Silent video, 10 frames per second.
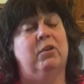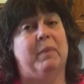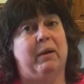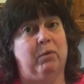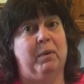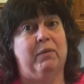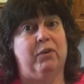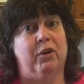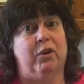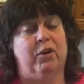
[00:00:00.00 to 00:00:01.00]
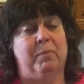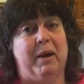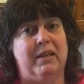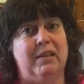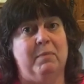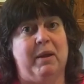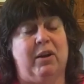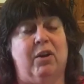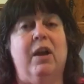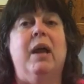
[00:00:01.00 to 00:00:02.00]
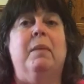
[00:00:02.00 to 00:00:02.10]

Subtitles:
microwave cooker, your pasta maker,